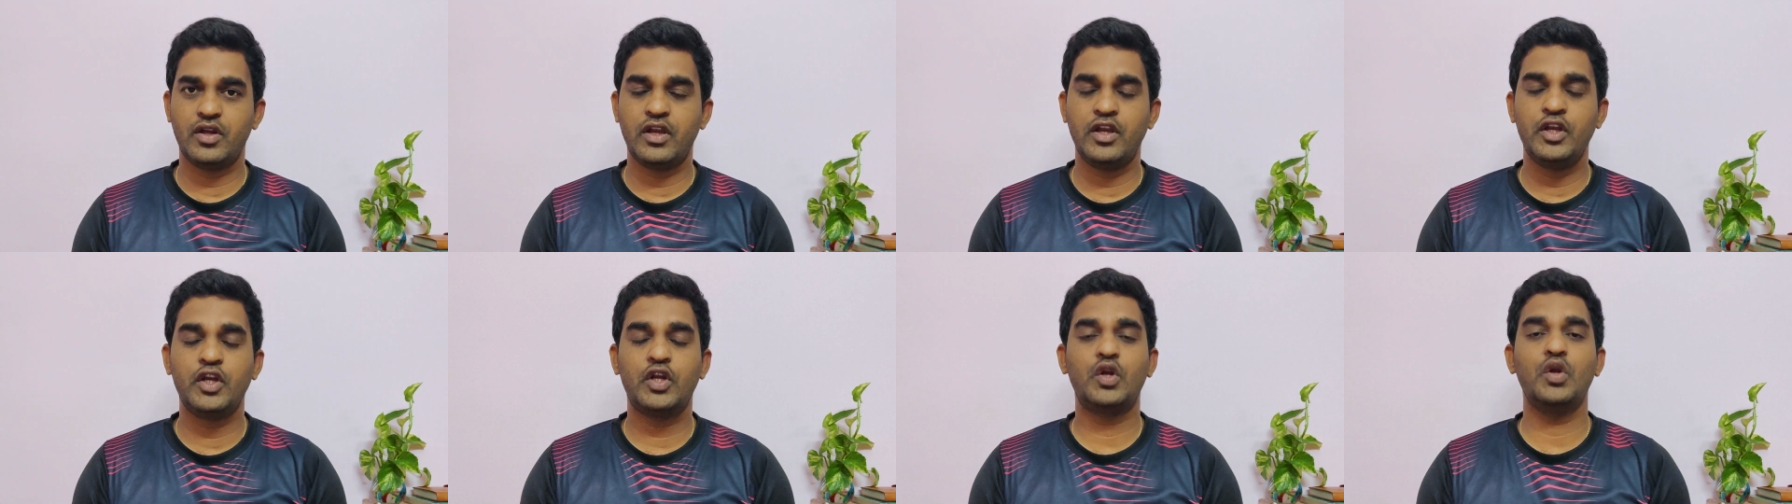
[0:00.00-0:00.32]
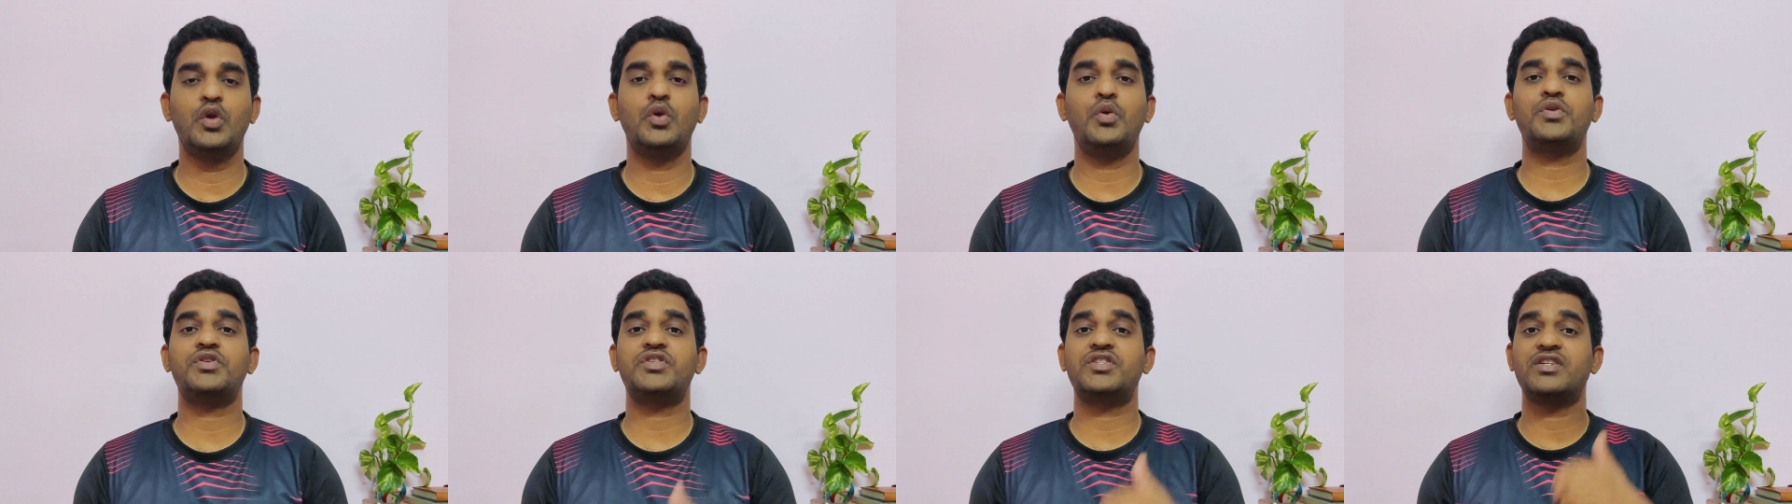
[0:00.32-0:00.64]

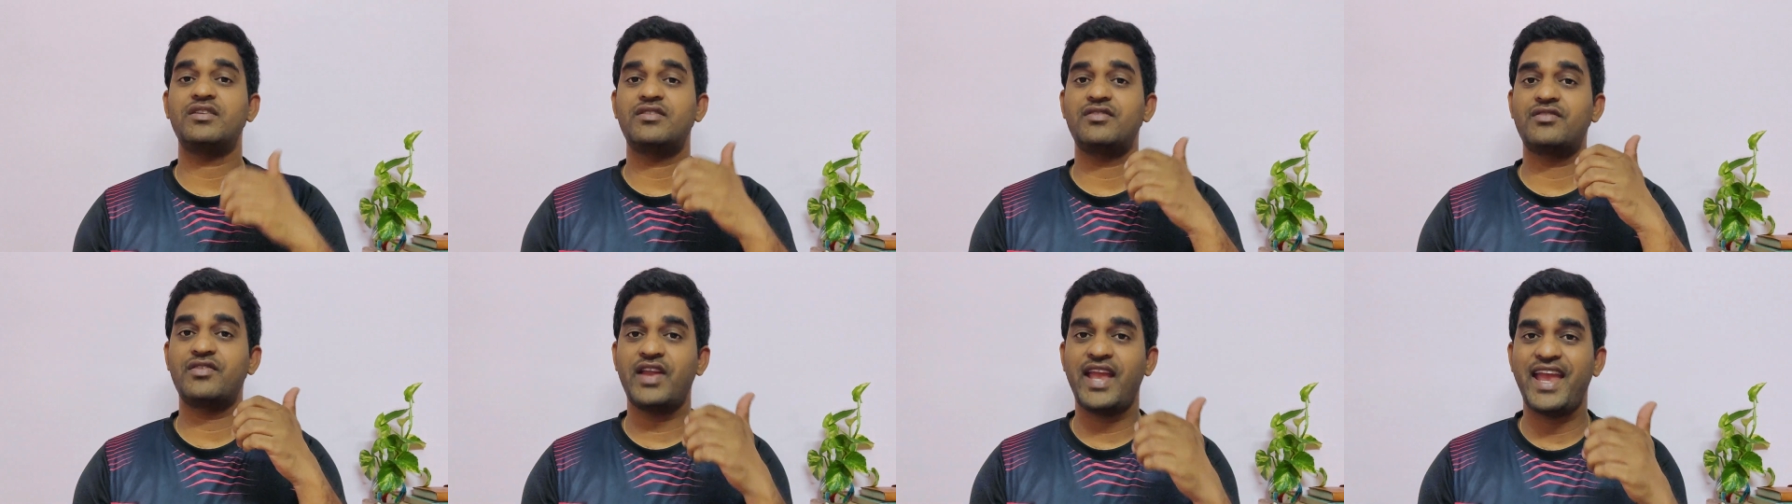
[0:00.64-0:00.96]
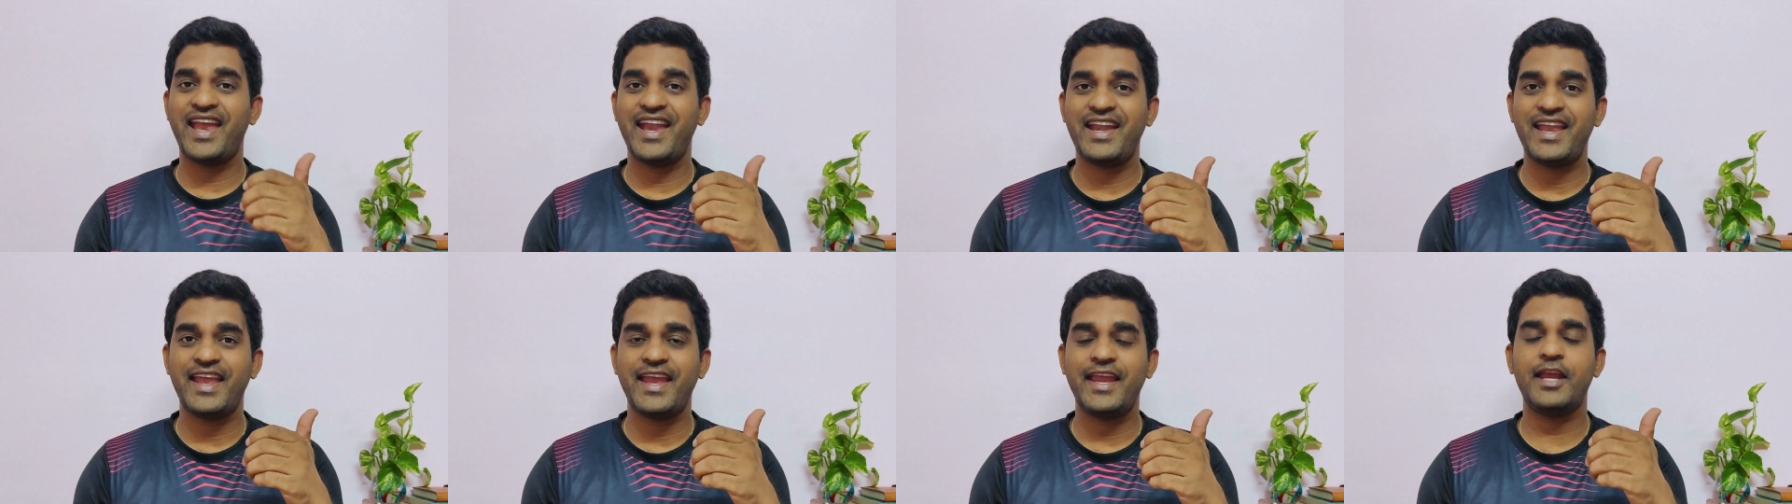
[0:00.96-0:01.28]
includes
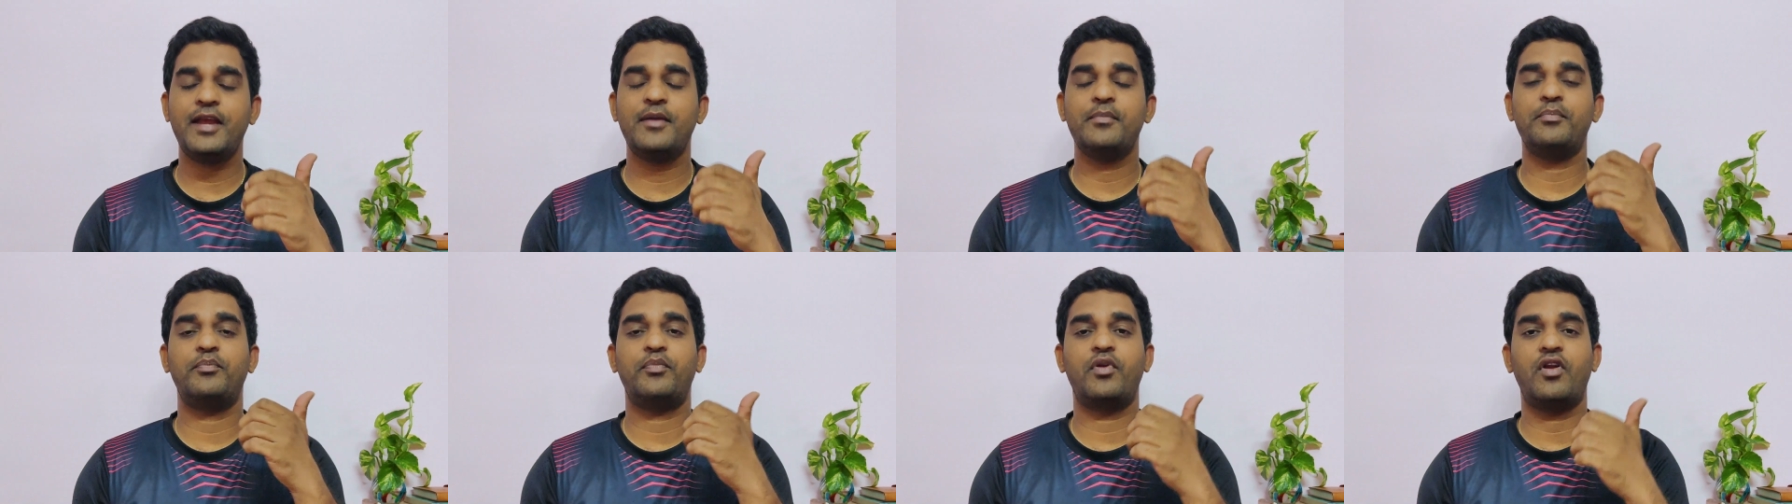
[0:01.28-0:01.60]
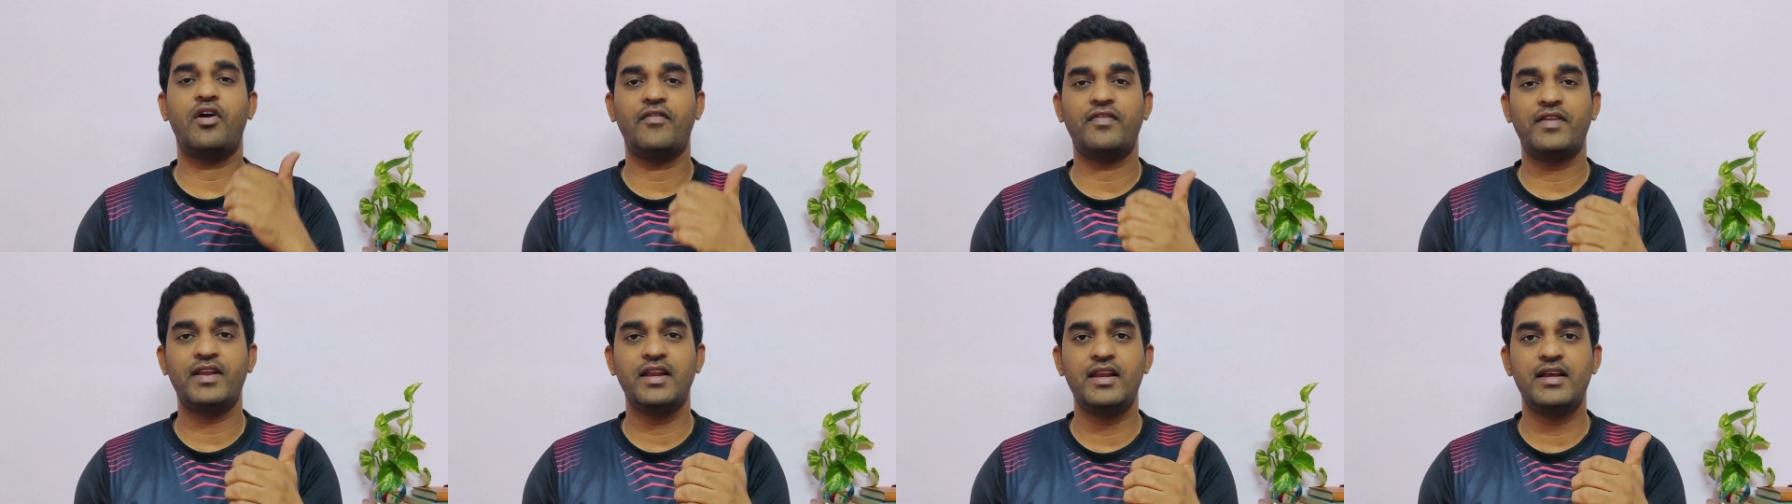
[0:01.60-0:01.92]
trading,
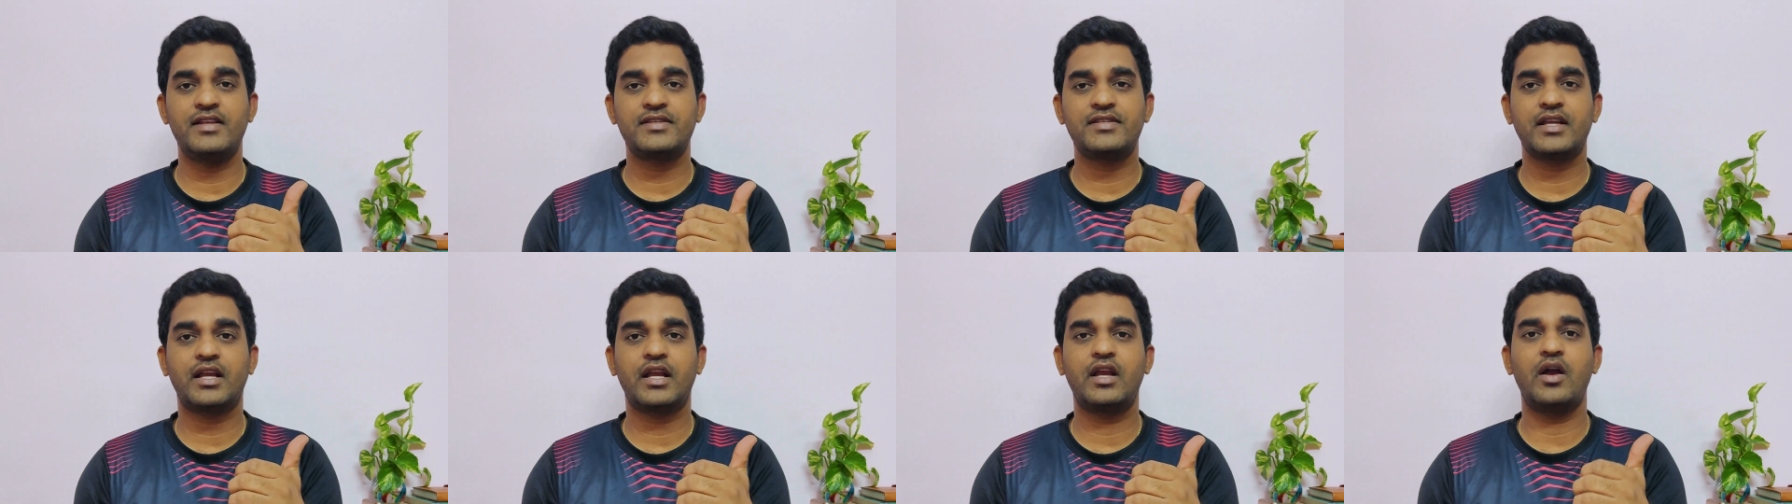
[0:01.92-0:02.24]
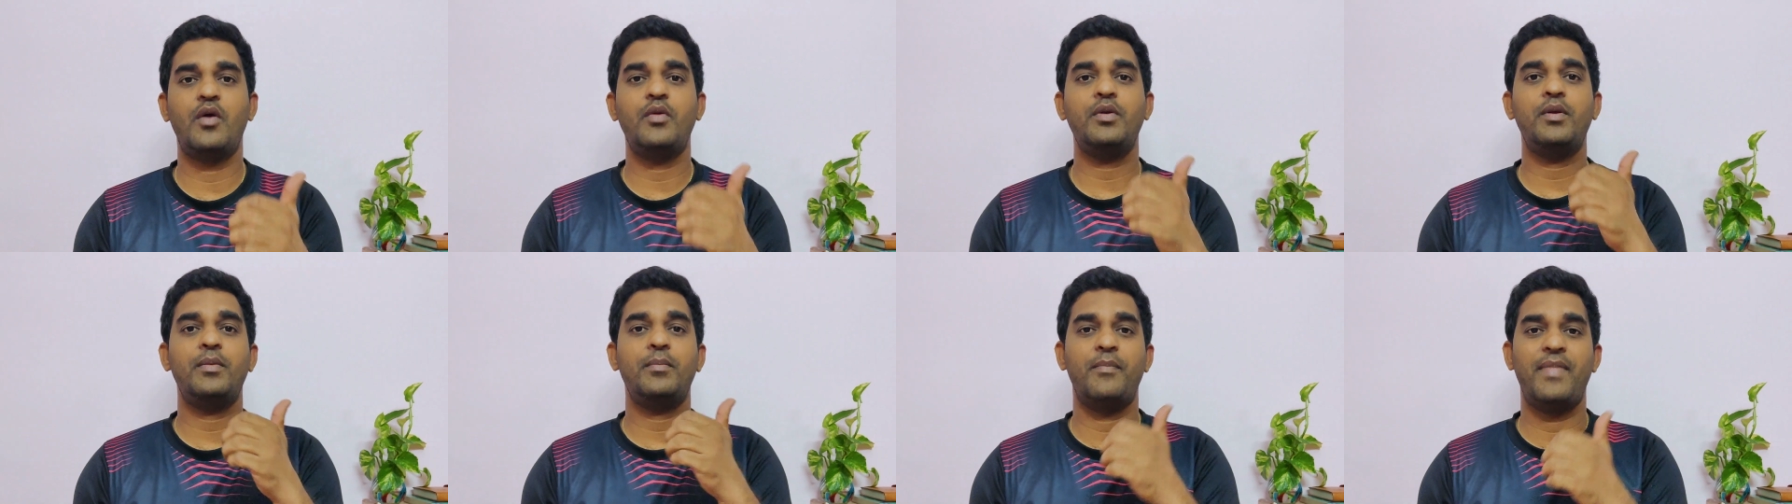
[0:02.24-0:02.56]
profit and loss
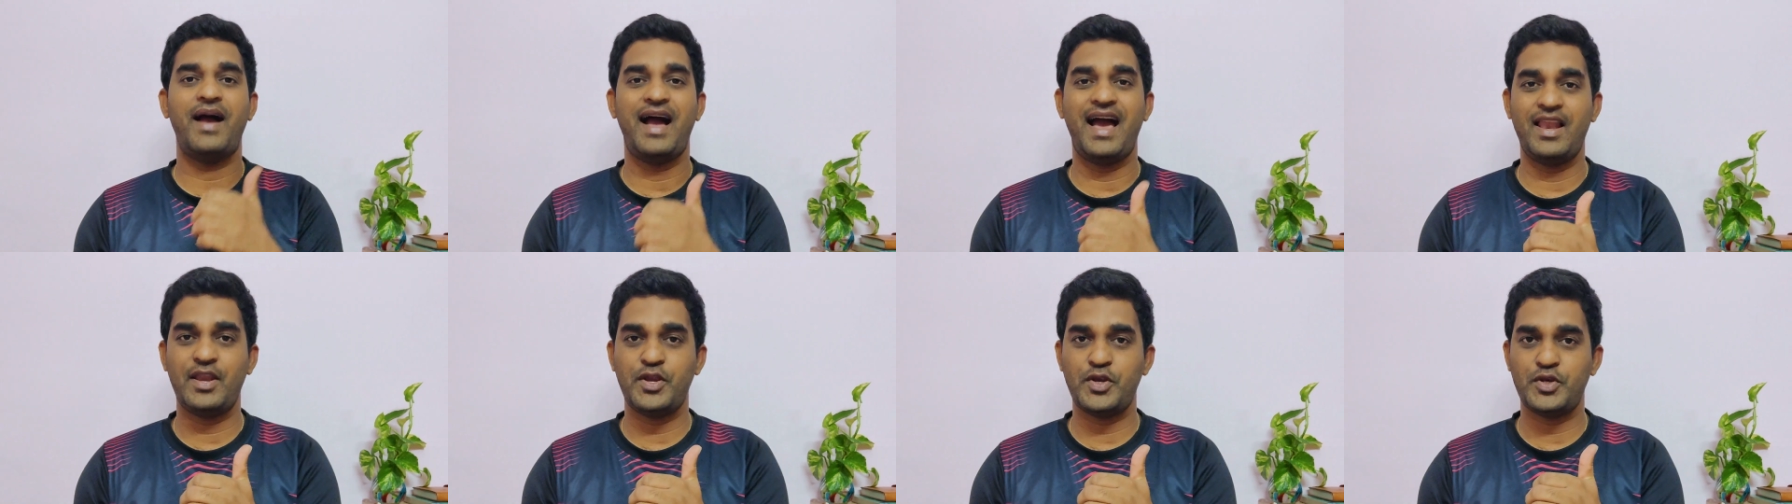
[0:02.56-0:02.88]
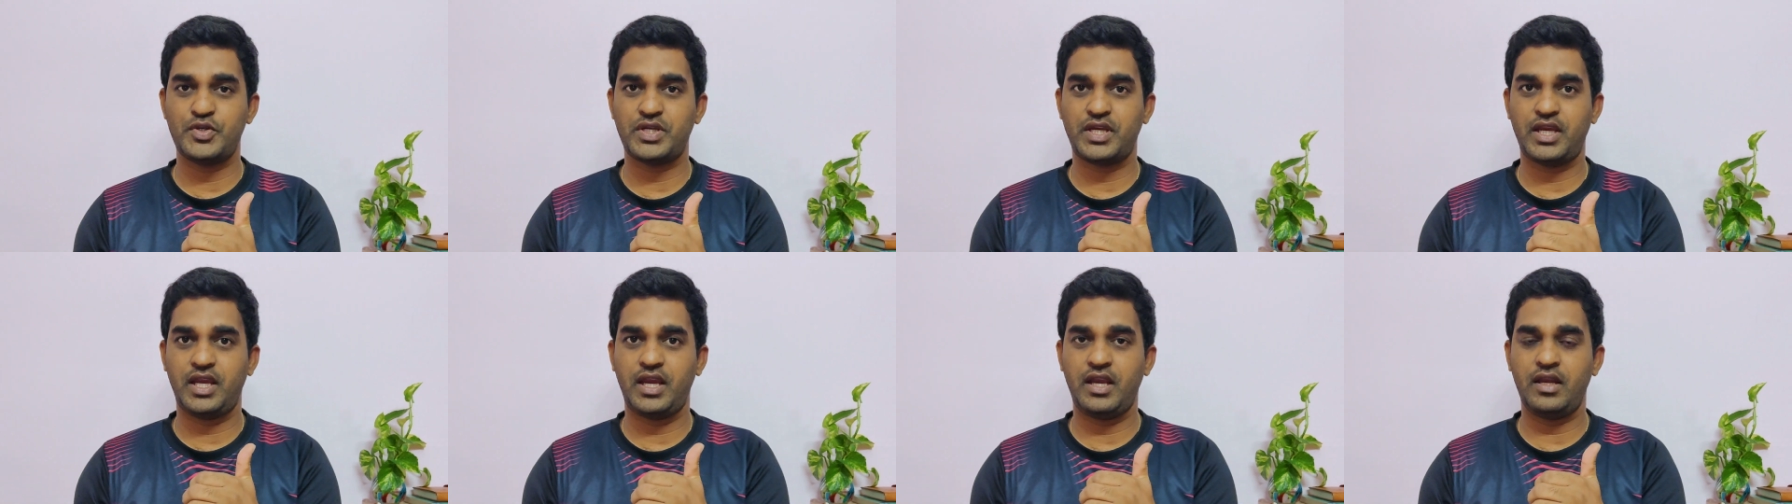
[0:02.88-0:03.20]
account,
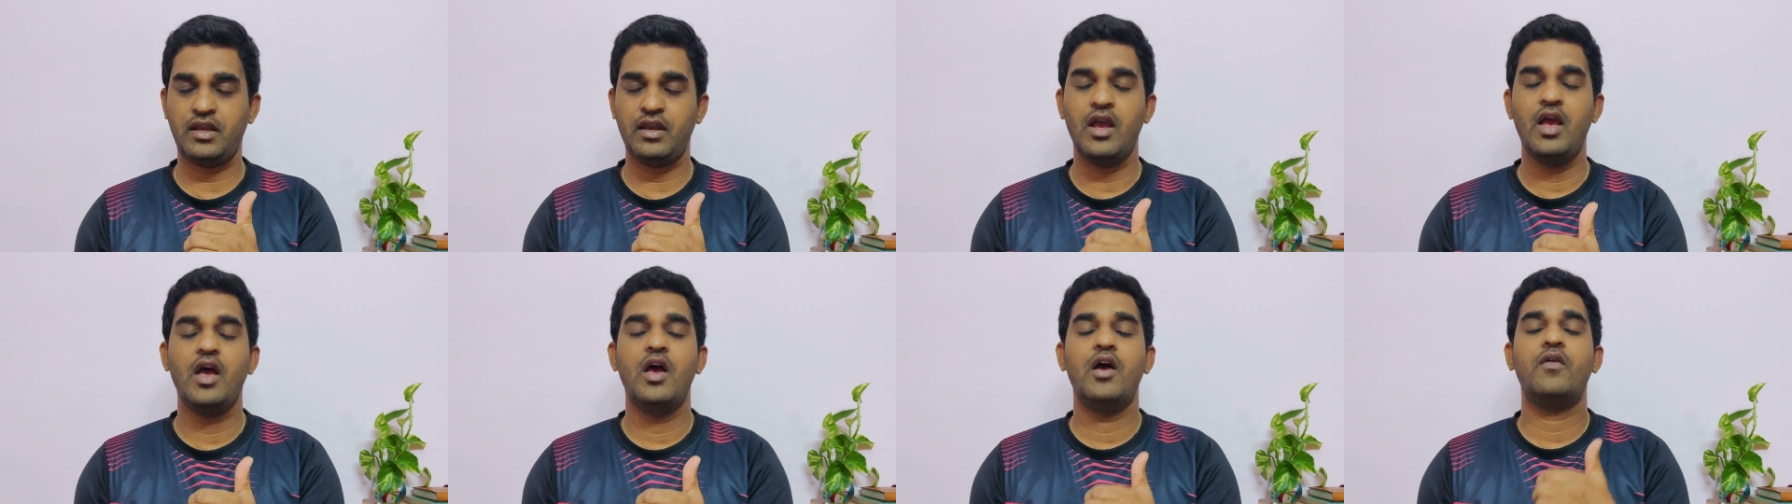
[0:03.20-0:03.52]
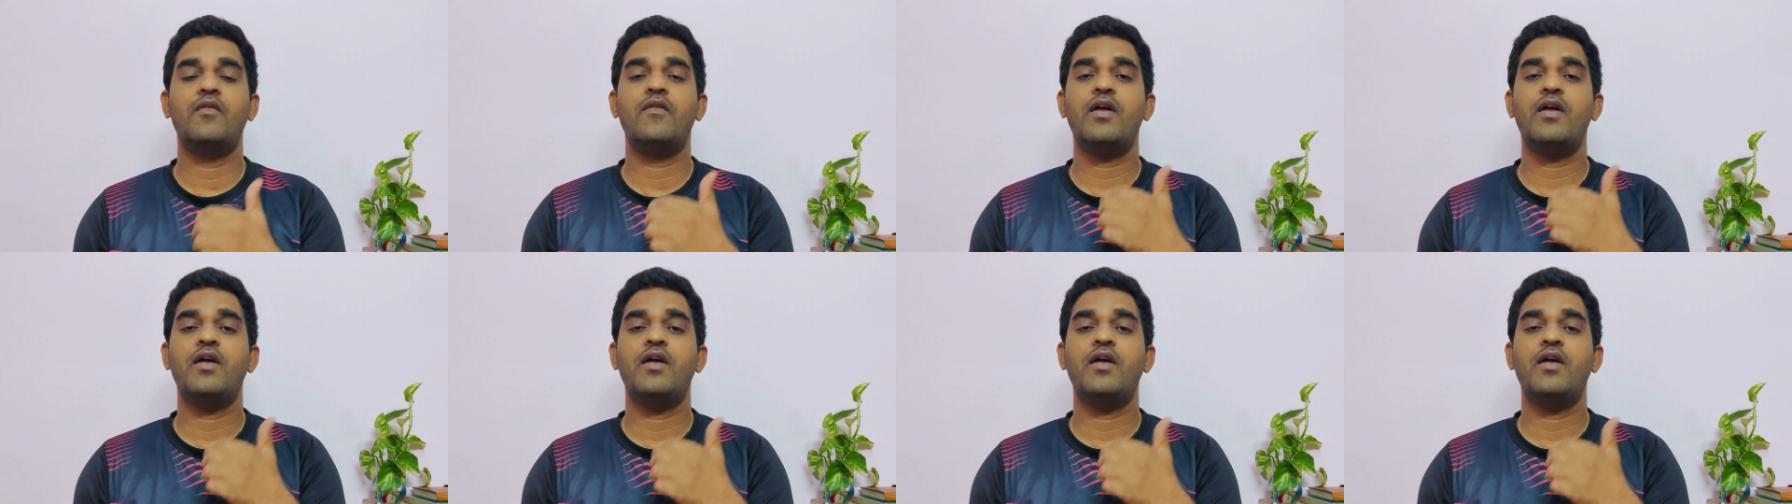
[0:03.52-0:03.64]
balance sheet,